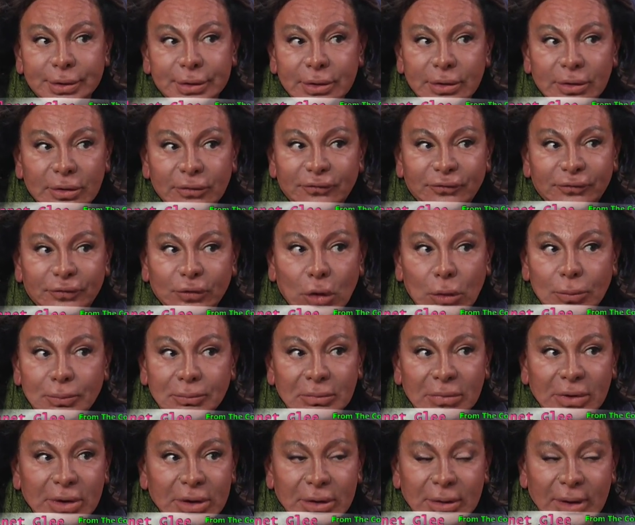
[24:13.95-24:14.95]
from
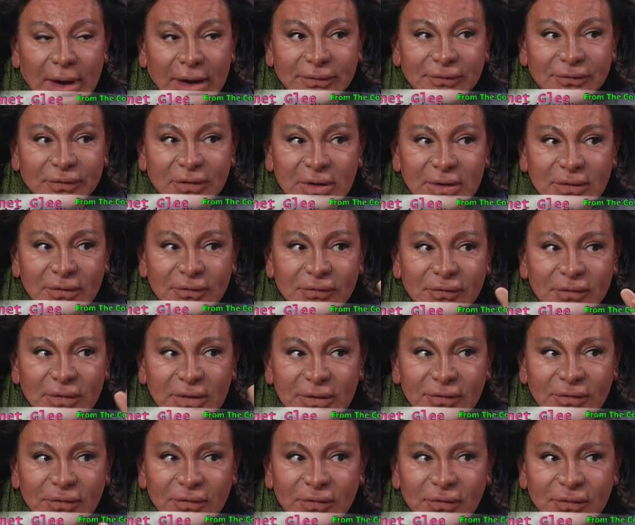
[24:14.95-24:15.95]
I think
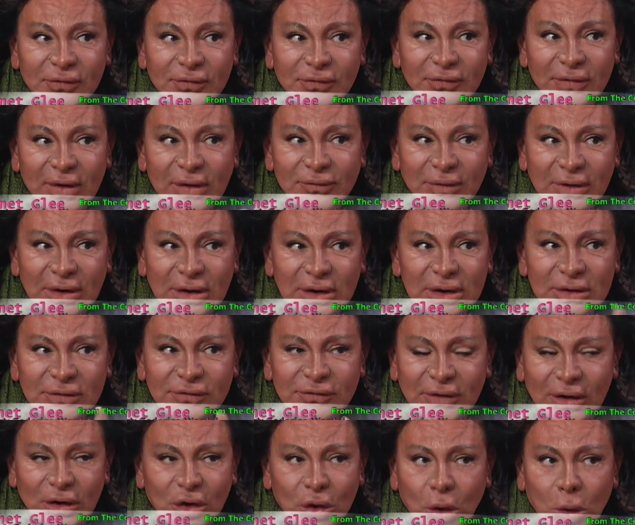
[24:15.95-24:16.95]
6-7 years
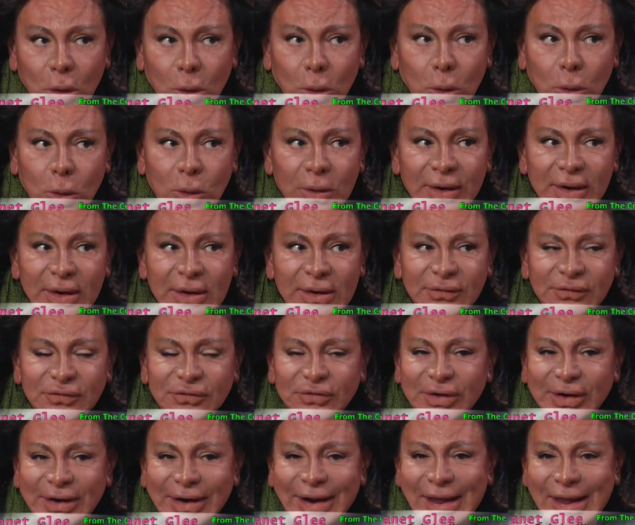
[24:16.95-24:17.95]
ago, the
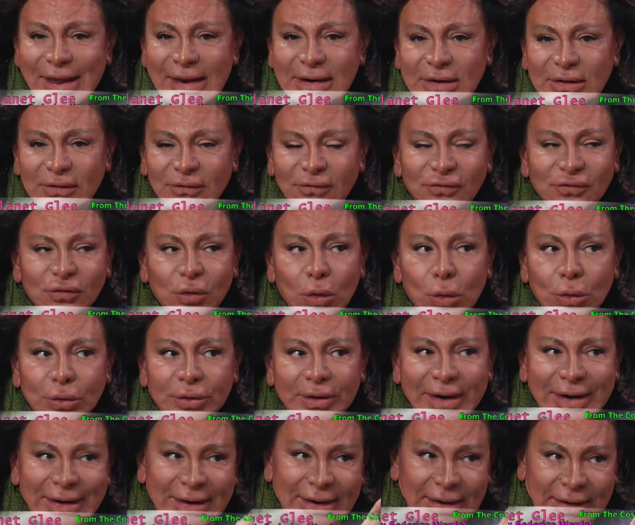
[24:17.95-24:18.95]
rain is so
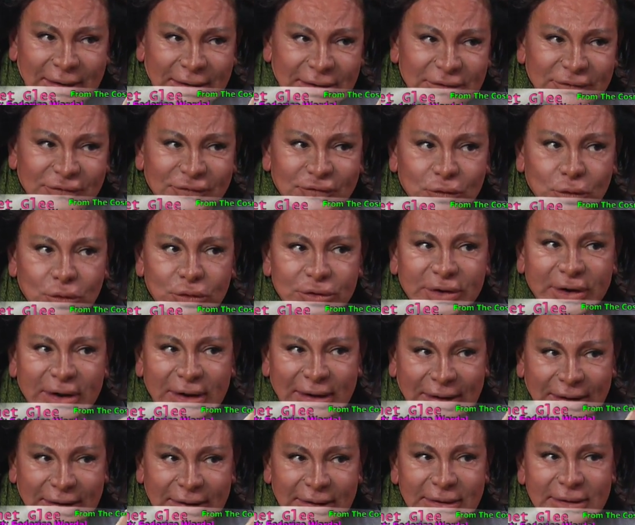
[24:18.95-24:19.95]

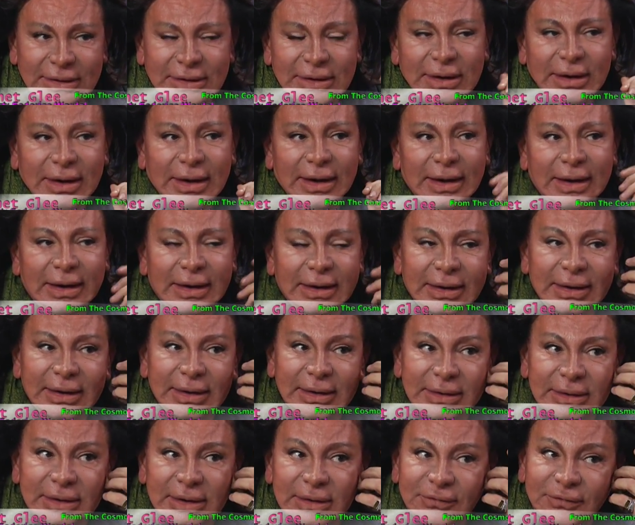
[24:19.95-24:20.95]
rare, and
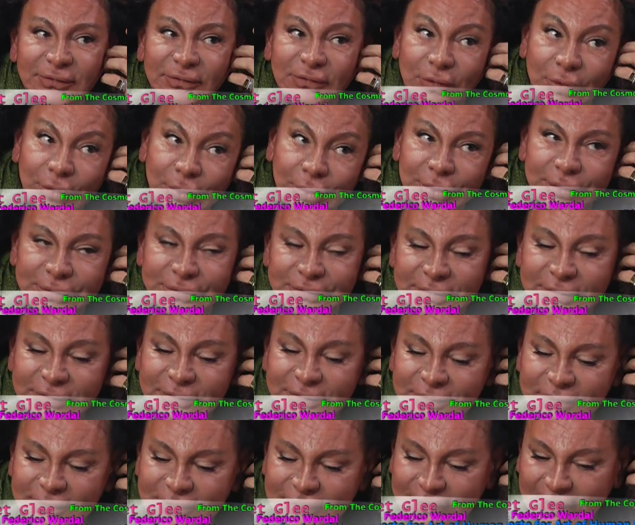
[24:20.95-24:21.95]
so
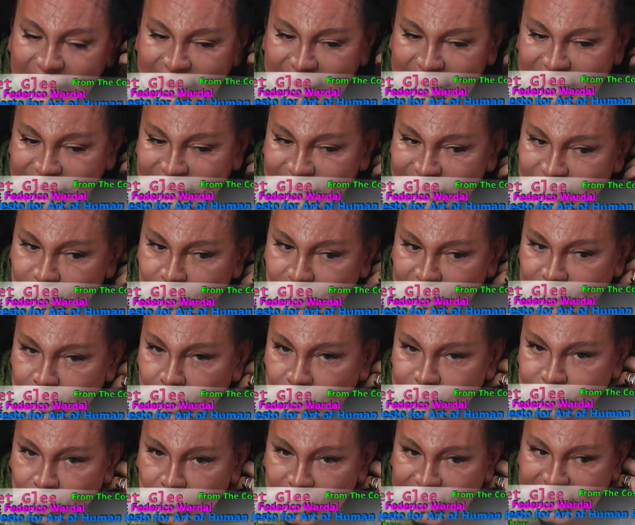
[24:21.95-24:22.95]
this is an issue,
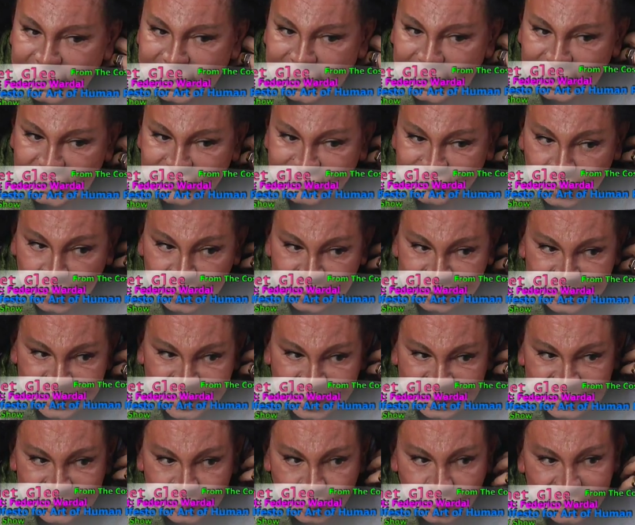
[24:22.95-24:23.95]
not only in California,
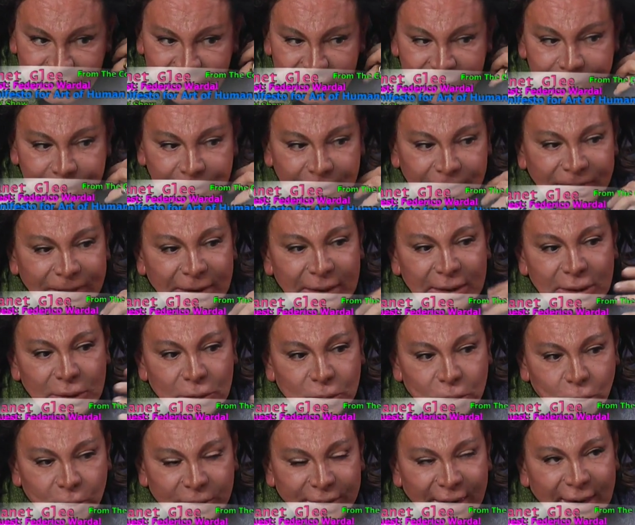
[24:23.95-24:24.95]
but we
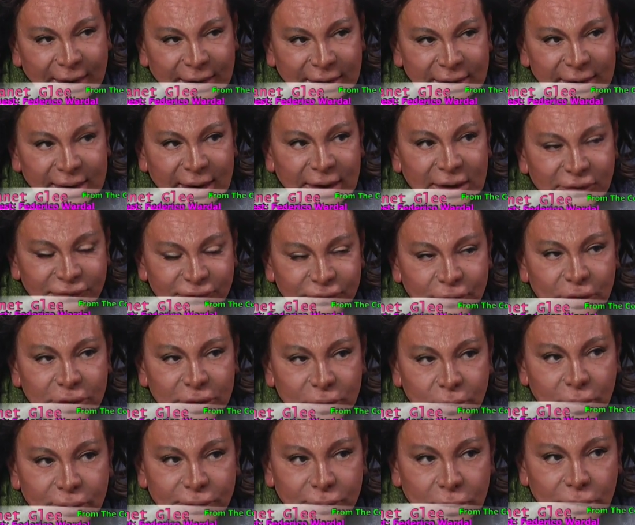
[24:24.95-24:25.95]
are in California.
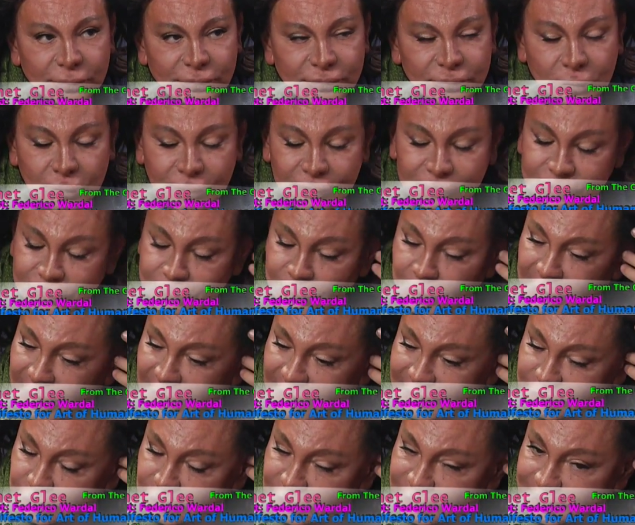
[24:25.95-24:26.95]
Of course, we have
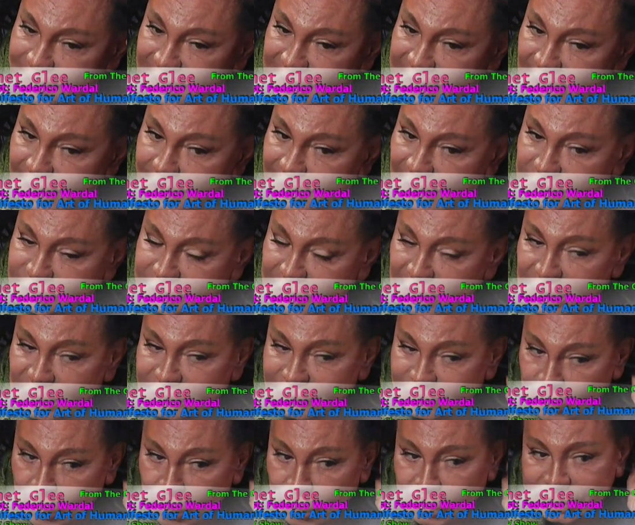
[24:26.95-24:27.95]
to speak about
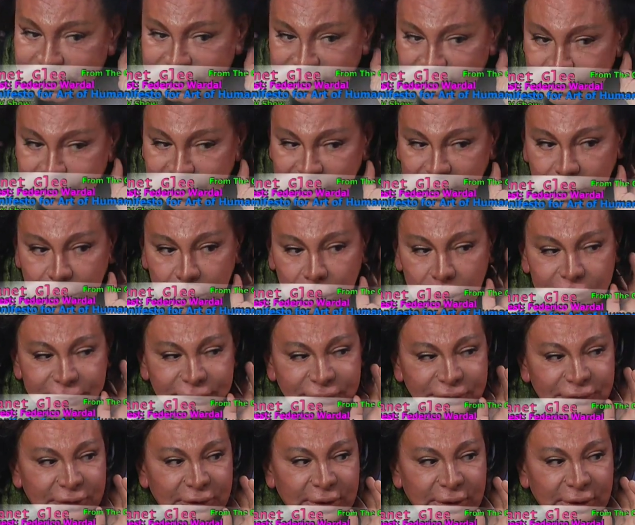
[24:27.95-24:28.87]
California, because